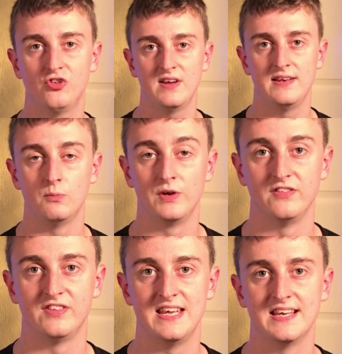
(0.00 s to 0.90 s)
trading, we can
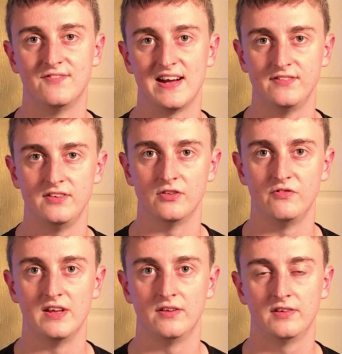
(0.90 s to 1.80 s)
take advantage of
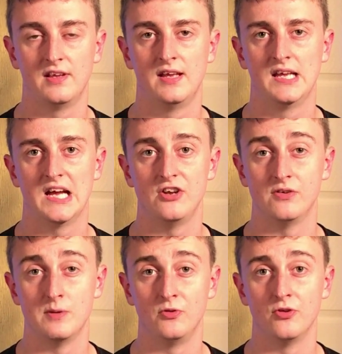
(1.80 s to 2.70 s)
this, as you're
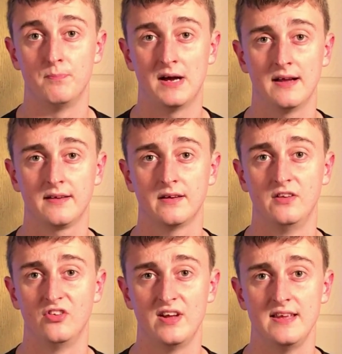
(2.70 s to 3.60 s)
able to back and
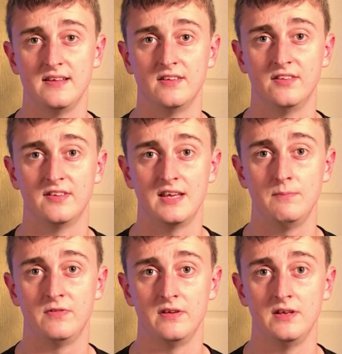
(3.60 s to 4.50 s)
lay the same
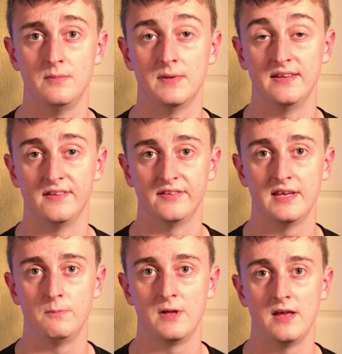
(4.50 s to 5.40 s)
team in the
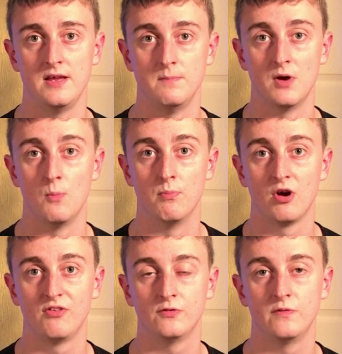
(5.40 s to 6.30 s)
same game and
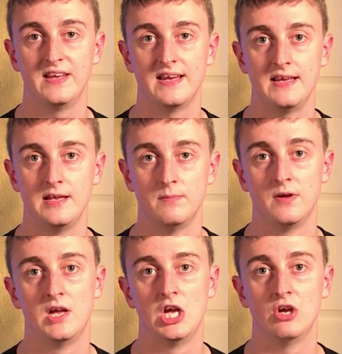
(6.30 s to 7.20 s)
profit from the game
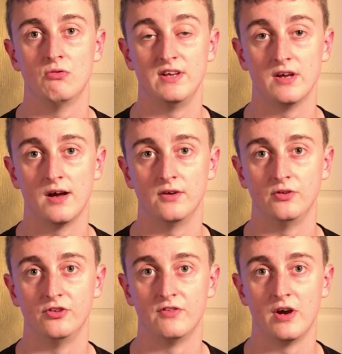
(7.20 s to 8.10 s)

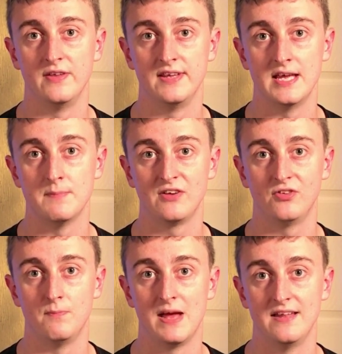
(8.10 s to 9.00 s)
regardless of how the game
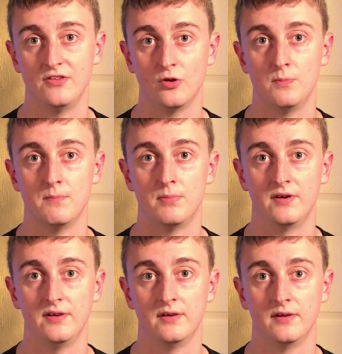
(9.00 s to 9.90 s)
actually ends up in
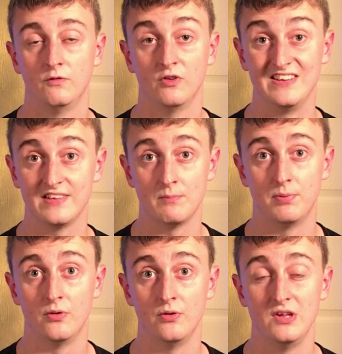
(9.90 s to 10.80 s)
play. For
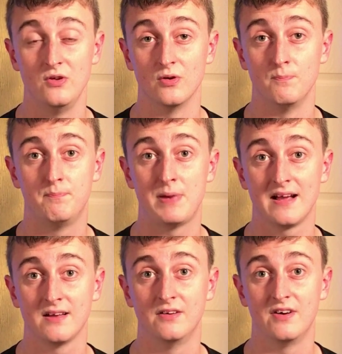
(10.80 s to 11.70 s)
example, you could
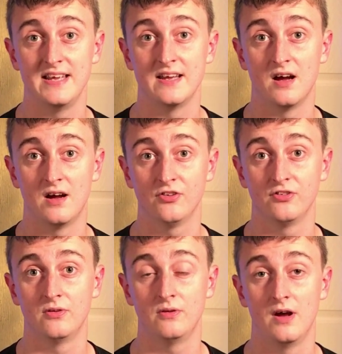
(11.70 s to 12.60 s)
back and lay
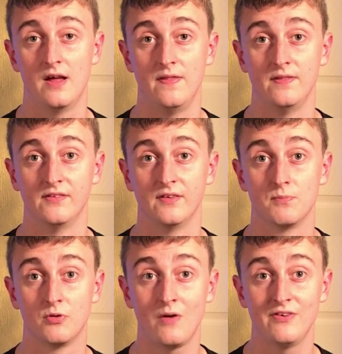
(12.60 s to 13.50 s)
Arsenal and
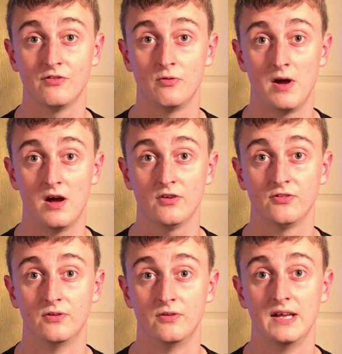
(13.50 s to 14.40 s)
profit from
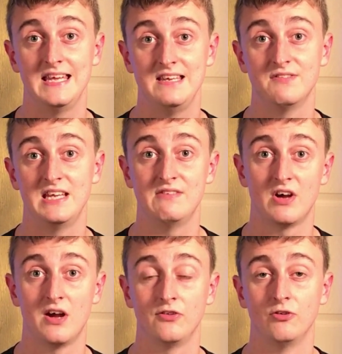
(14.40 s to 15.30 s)
Arsenal even if
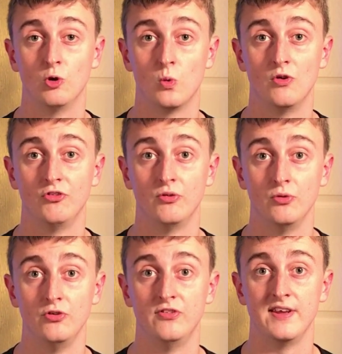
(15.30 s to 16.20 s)
Arsenal go on to
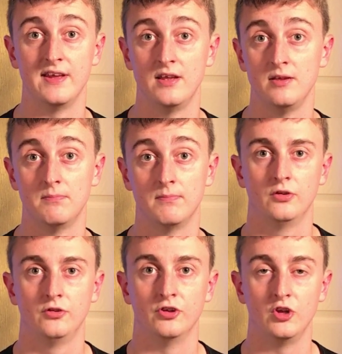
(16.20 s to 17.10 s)
lose the game.
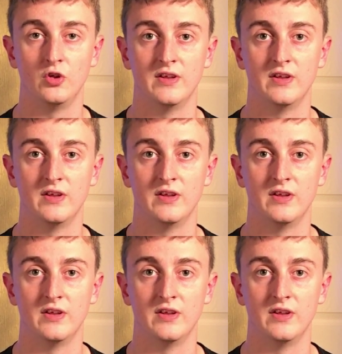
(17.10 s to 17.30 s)
To do